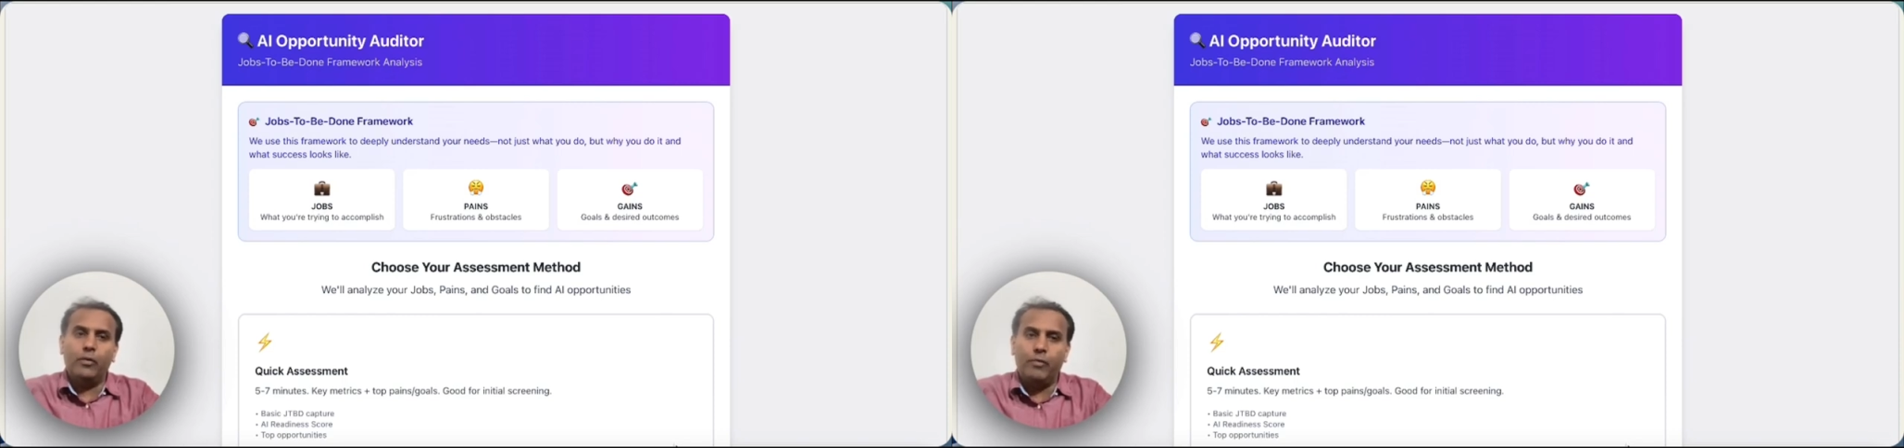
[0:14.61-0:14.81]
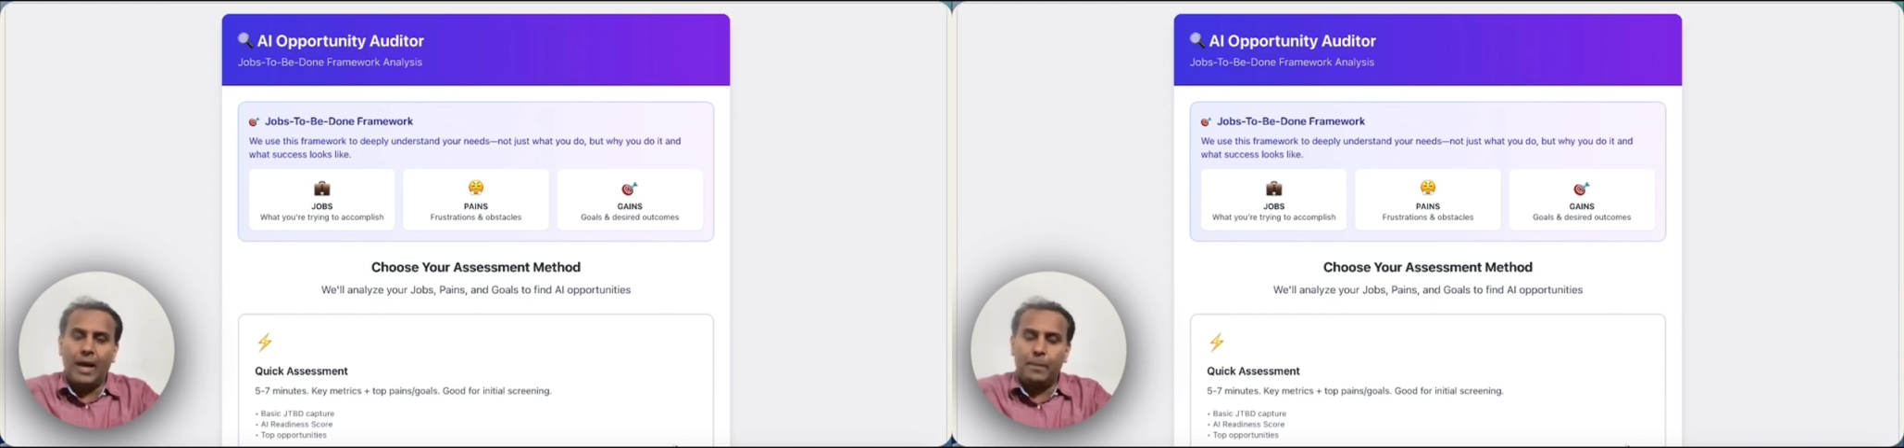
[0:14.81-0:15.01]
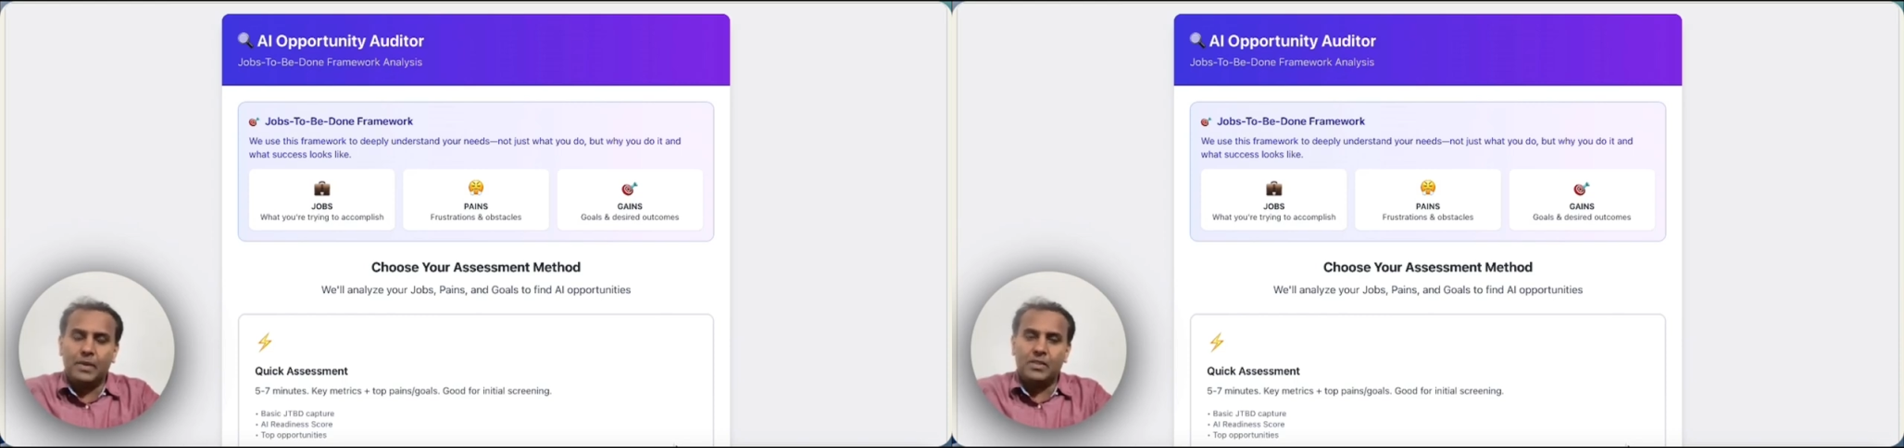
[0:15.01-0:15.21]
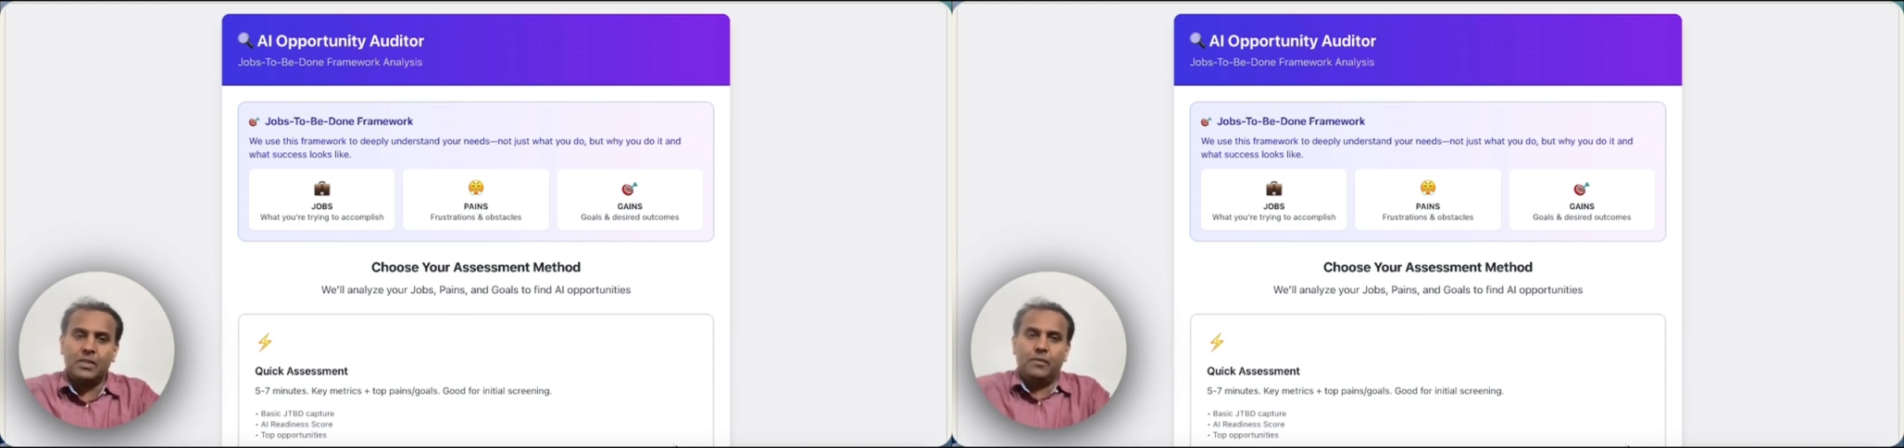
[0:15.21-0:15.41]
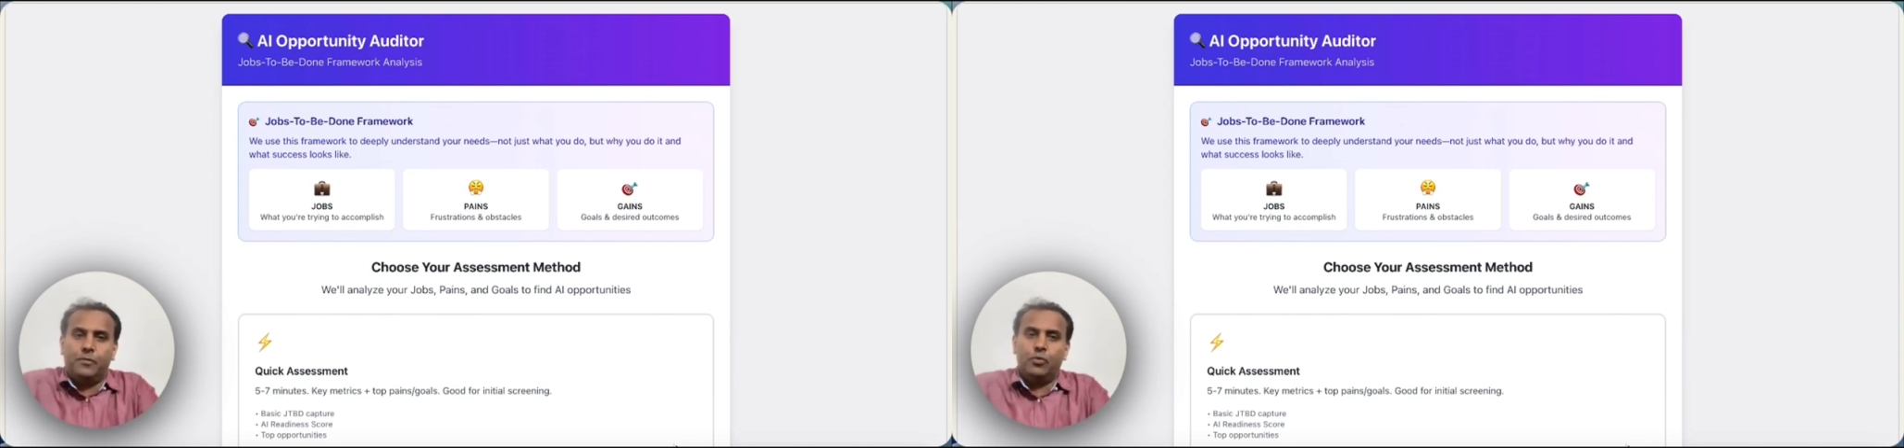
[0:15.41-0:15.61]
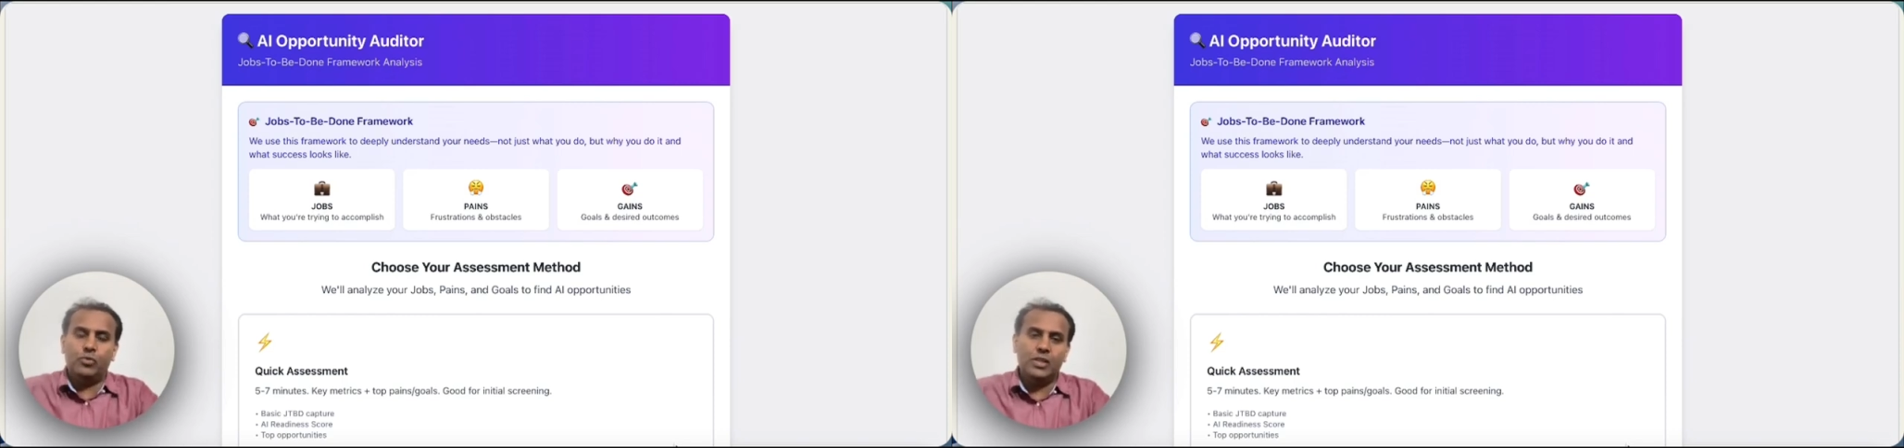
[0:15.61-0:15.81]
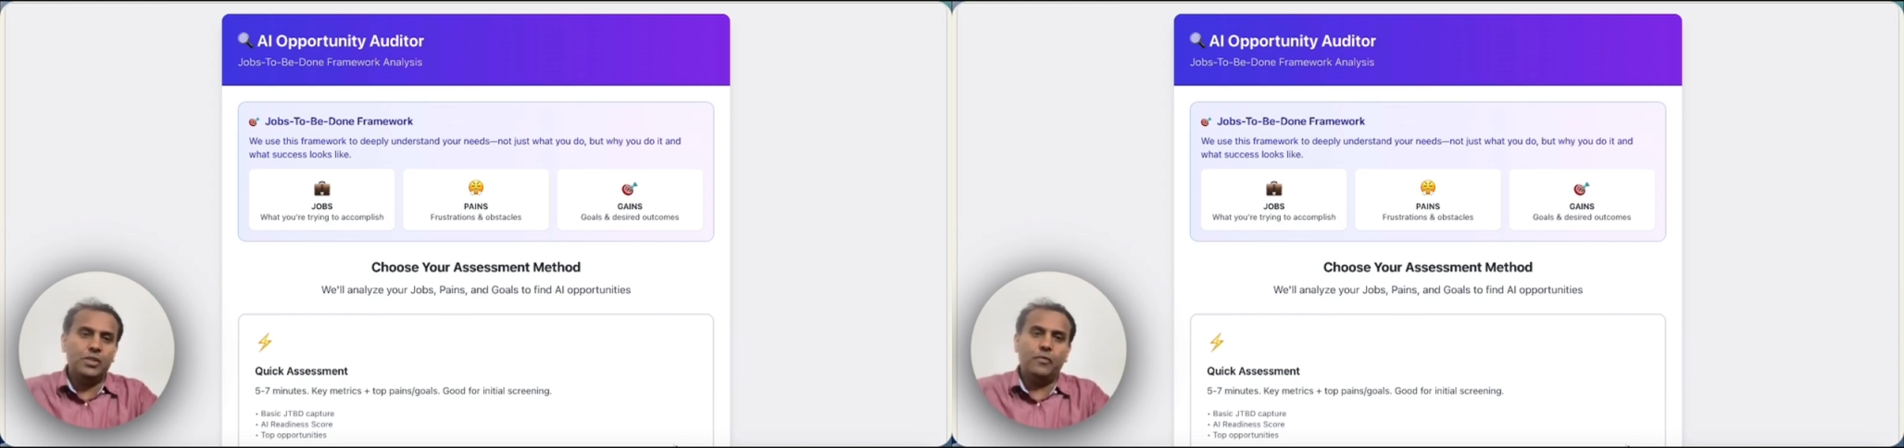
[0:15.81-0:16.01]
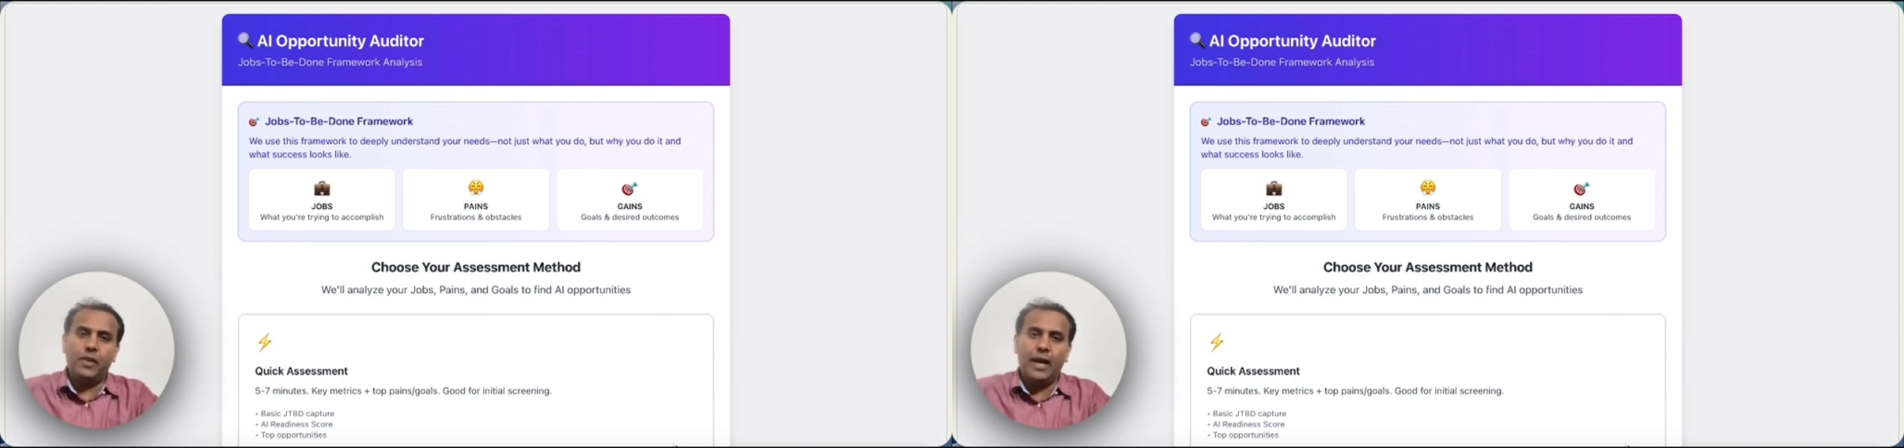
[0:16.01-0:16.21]
5% of usage
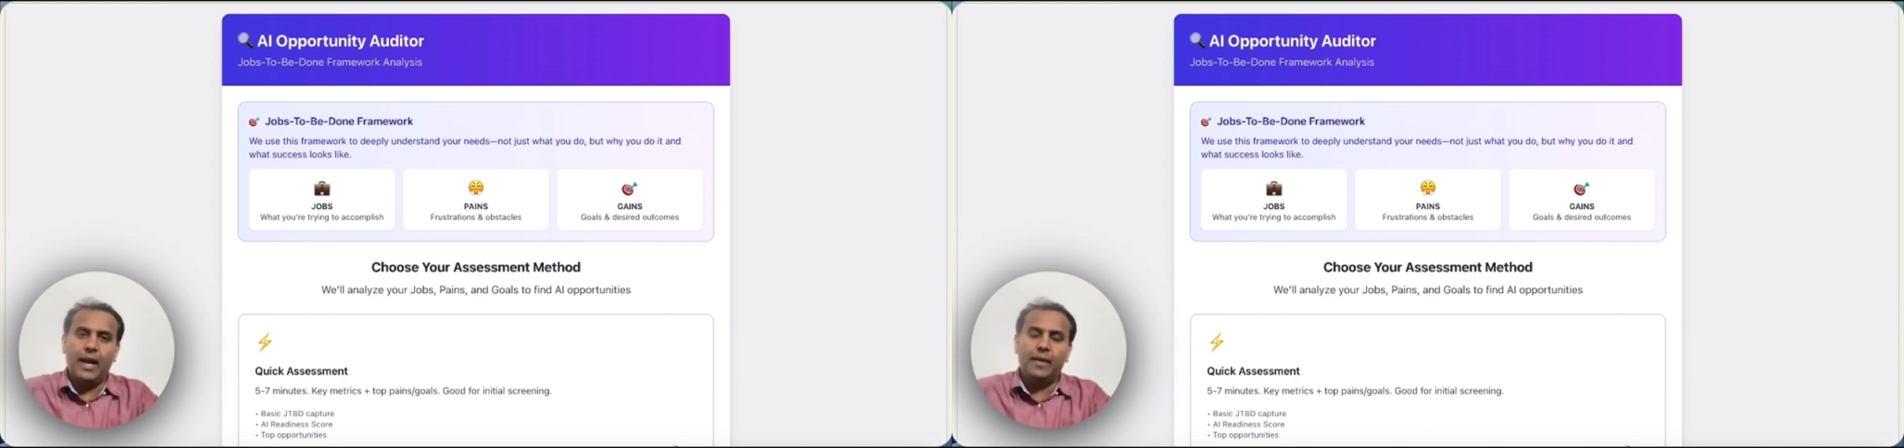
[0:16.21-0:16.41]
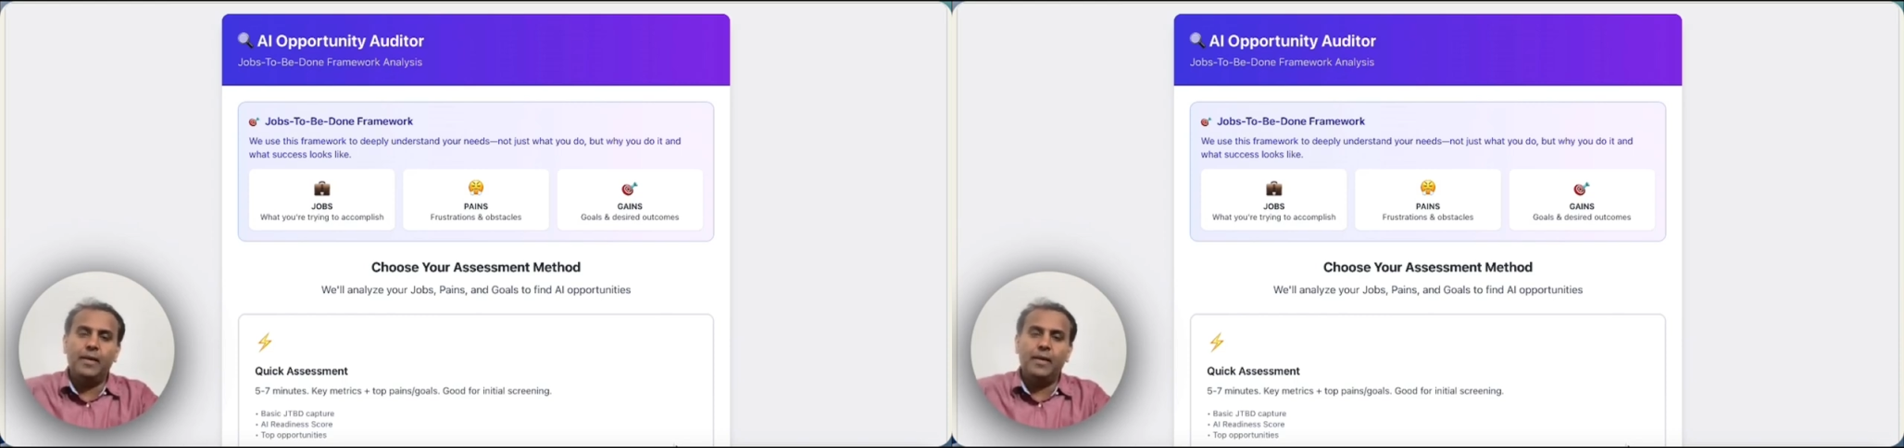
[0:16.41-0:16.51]
of AI.